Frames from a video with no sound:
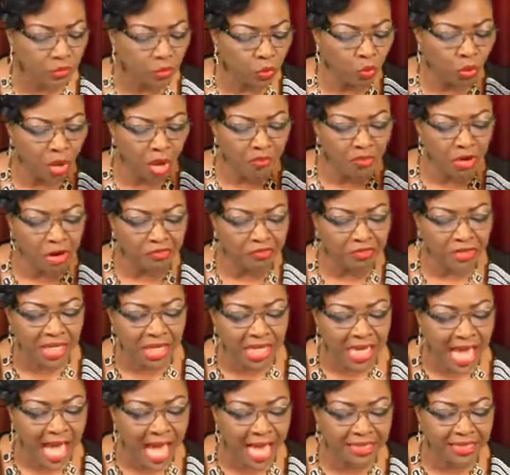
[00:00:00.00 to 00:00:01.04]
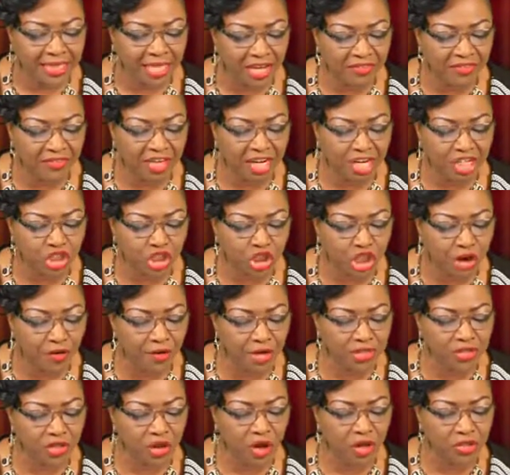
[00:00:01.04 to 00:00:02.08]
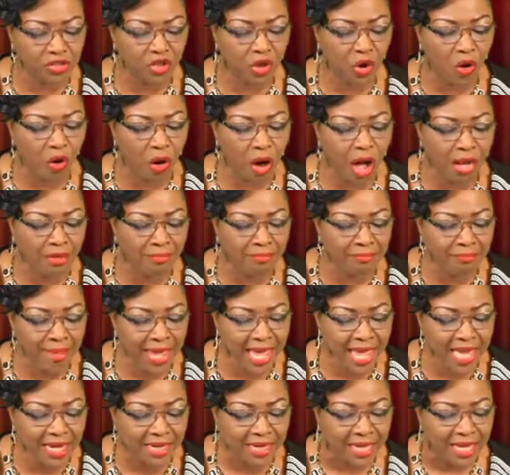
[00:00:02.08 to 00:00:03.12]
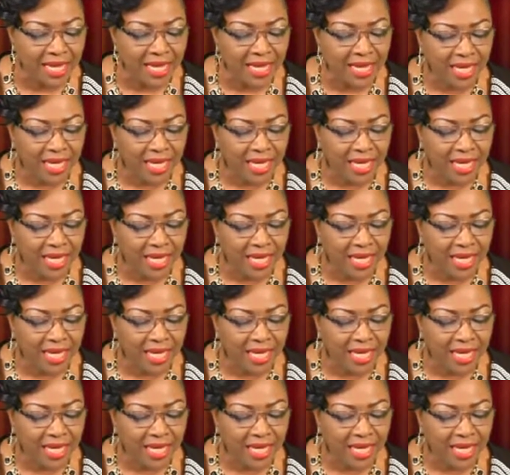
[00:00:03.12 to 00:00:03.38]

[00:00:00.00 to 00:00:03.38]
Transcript: whereof he had given assurance unto all men